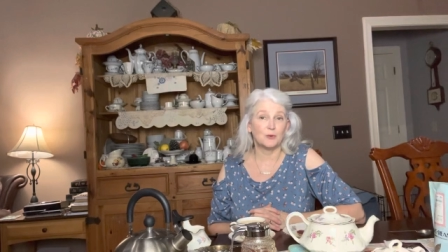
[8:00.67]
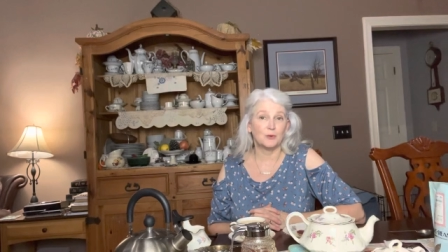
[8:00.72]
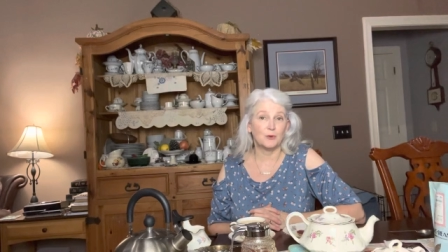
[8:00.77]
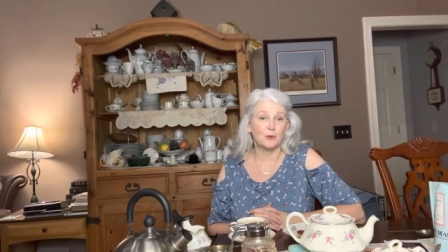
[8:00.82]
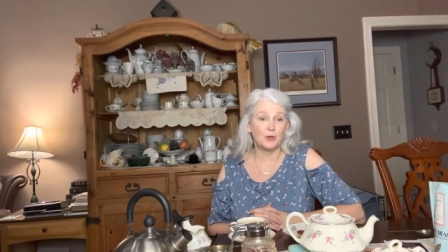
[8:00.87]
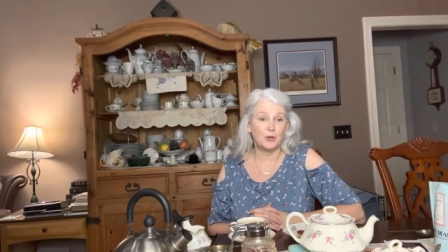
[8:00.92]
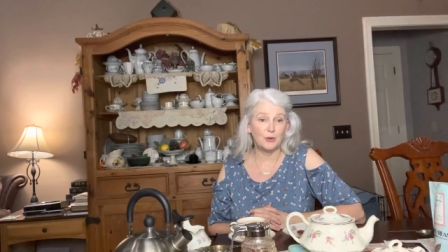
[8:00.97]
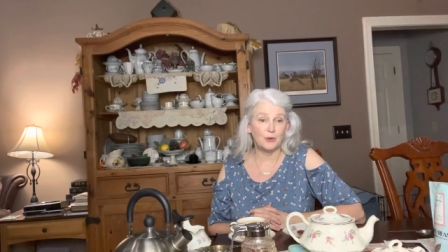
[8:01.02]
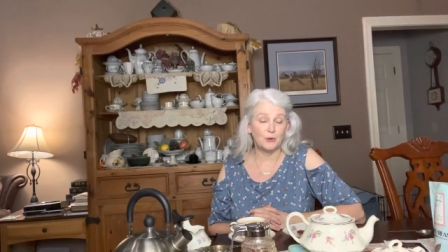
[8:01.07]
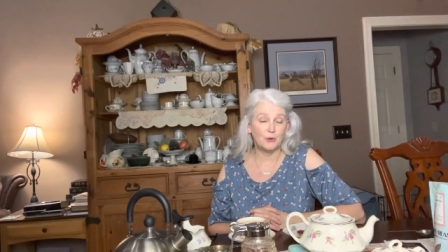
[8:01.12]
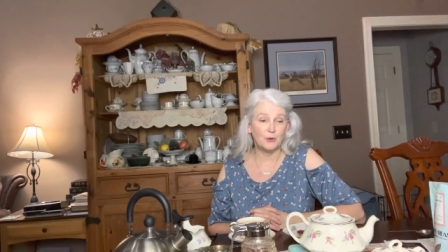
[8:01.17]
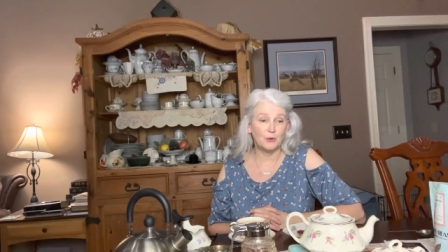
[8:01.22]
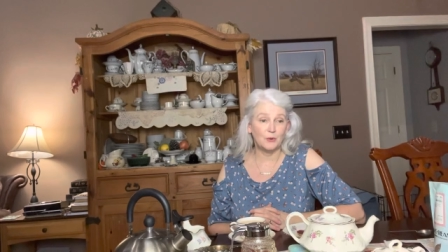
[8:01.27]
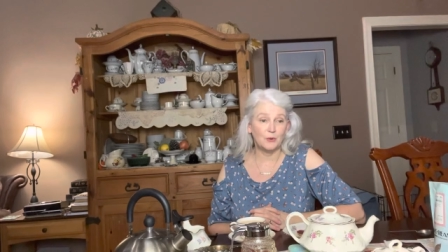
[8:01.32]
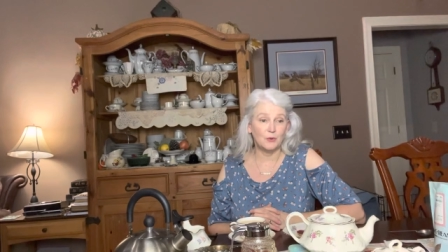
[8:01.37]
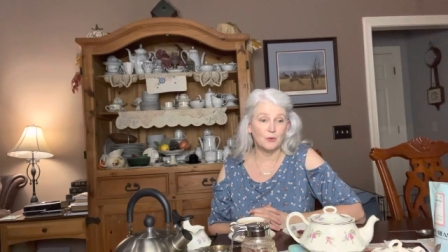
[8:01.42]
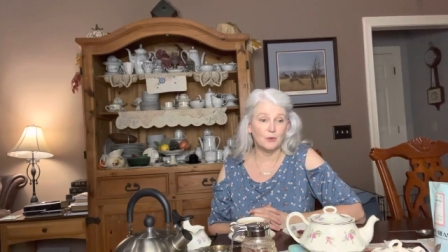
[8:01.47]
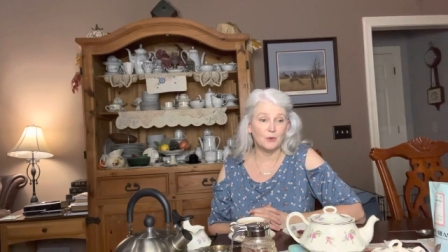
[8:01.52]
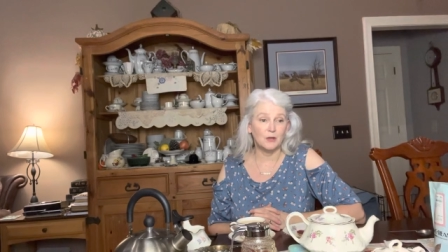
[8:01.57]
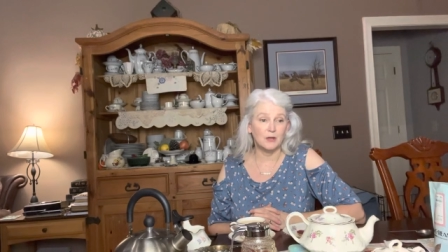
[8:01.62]

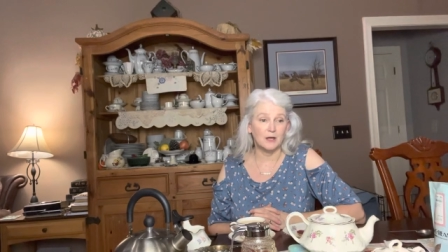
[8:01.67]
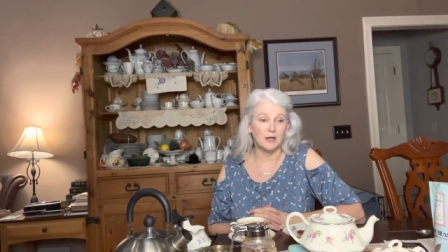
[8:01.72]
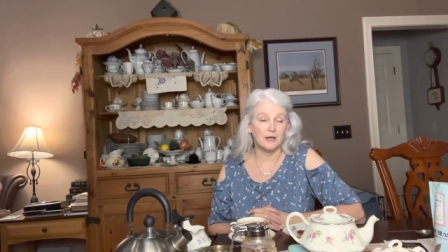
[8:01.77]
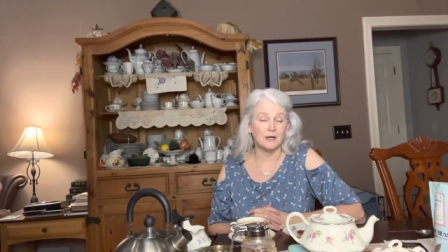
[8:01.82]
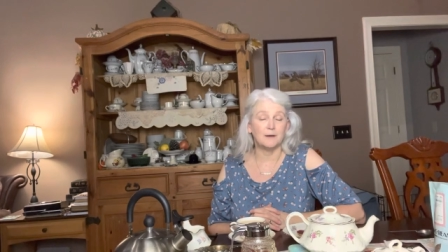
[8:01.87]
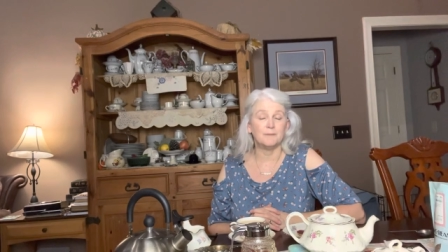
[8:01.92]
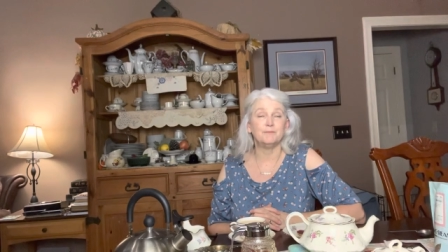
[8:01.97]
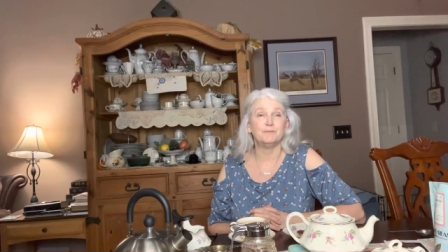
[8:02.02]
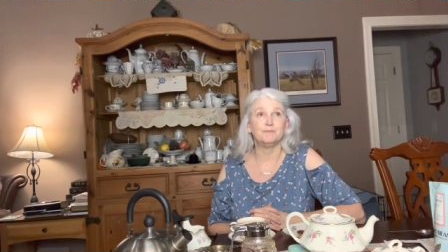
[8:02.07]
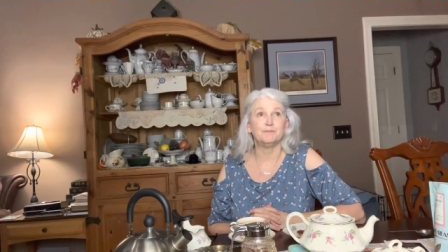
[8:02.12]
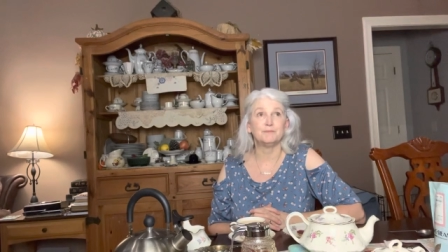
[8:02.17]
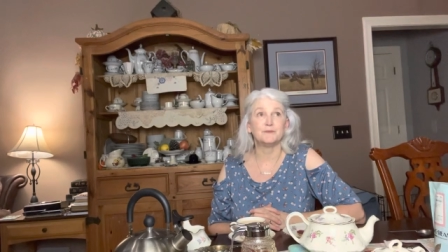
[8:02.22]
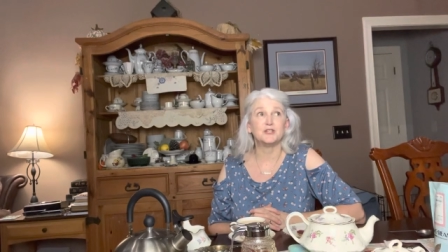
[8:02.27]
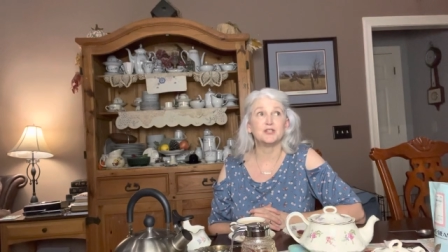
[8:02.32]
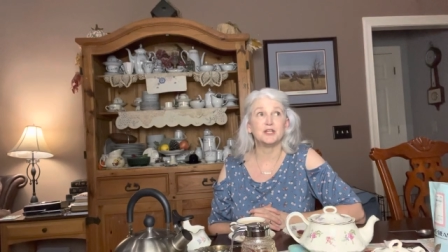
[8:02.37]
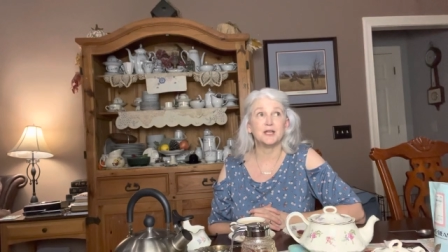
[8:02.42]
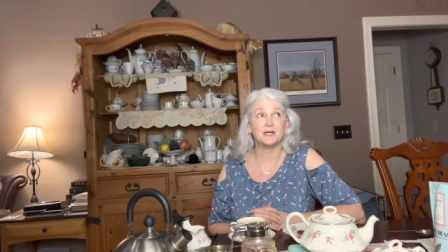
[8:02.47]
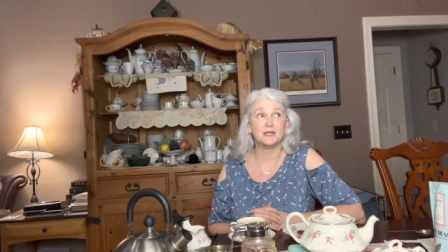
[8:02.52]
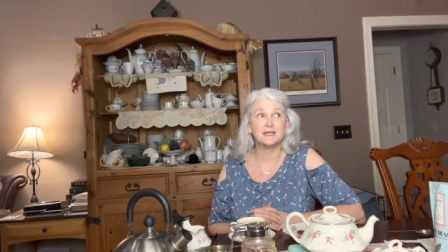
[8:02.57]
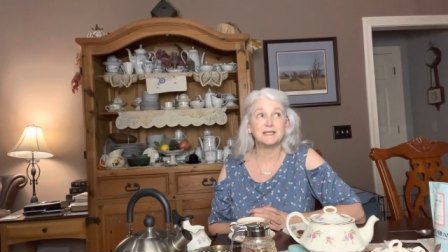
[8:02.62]
through um,
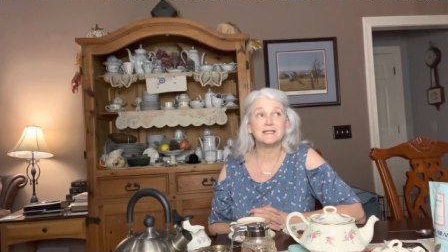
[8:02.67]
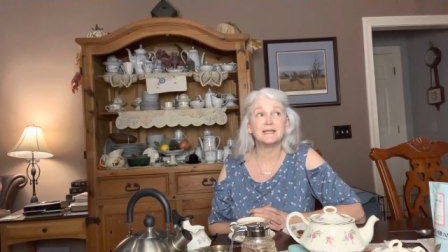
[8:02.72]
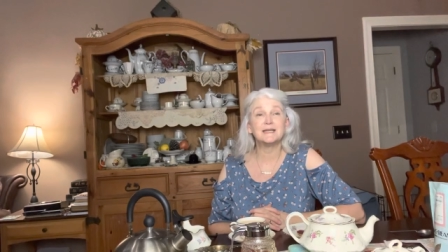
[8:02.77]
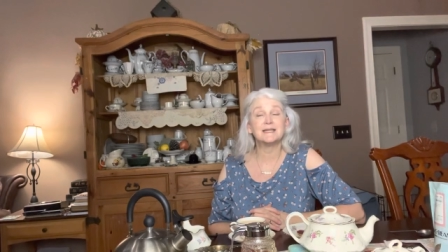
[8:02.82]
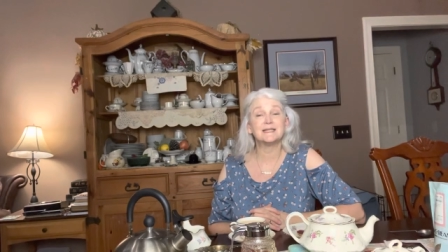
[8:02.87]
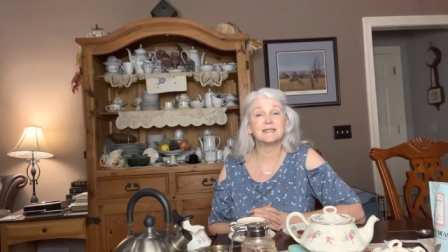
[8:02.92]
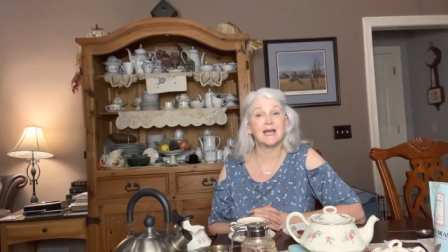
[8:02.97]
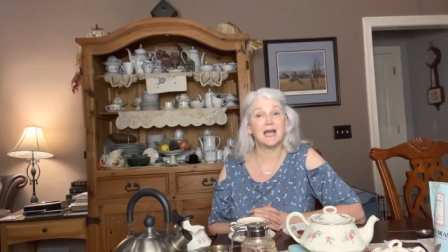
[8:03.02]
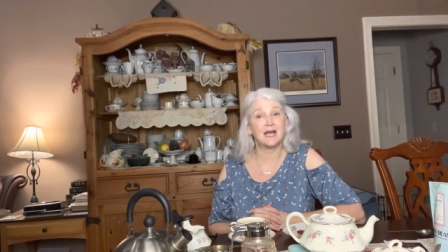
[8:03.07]
Genesis,